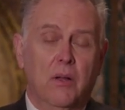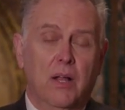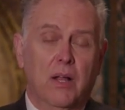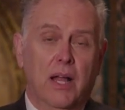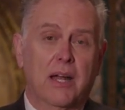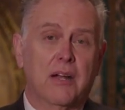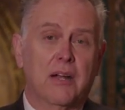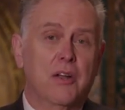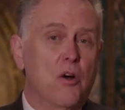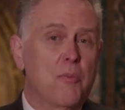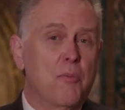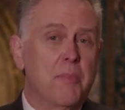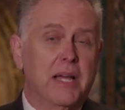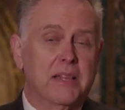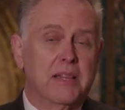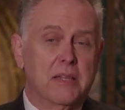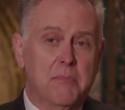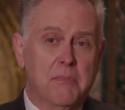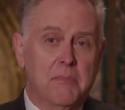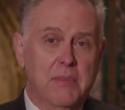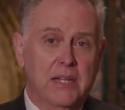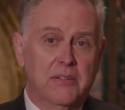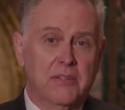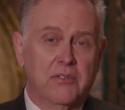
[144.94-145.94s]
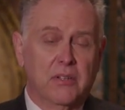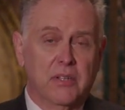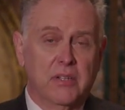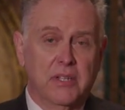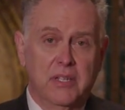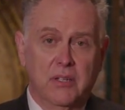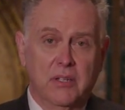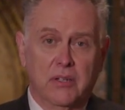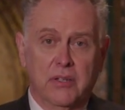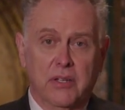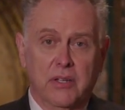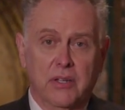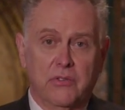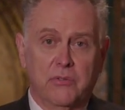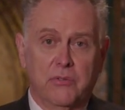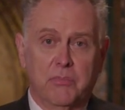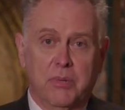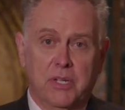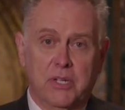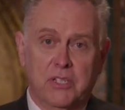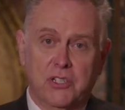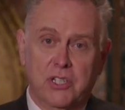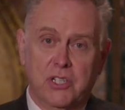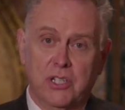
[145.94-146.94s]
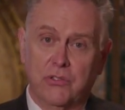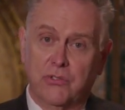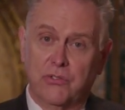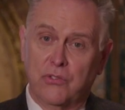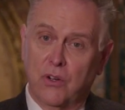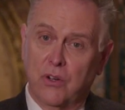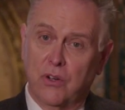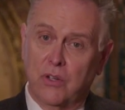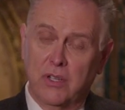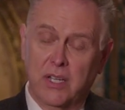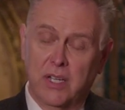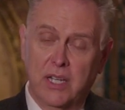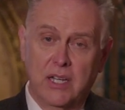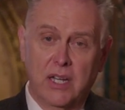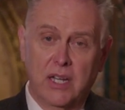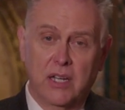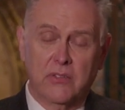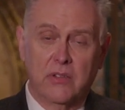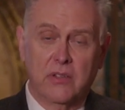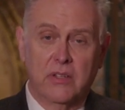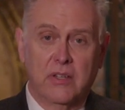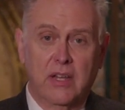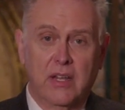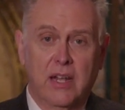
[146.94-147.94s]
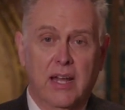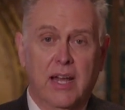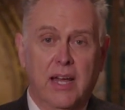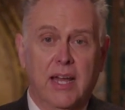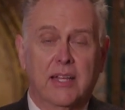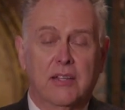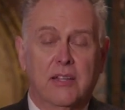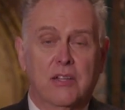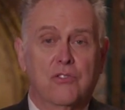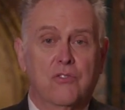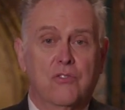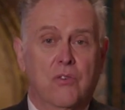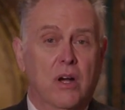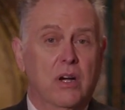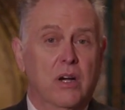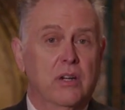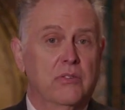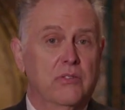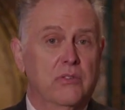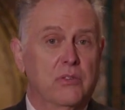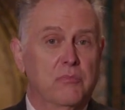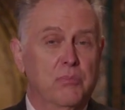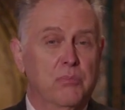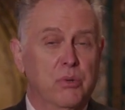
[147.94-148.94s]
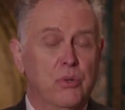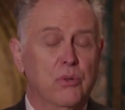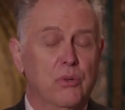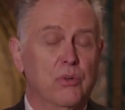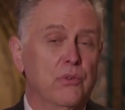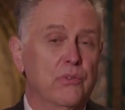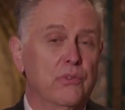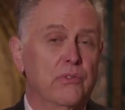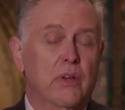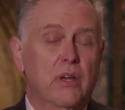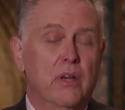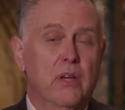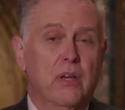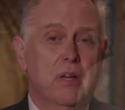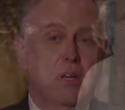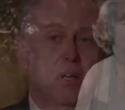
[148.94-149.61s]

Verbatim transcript: I don't know about the mental illness, but she certainly doesn't deny the drugs and booze.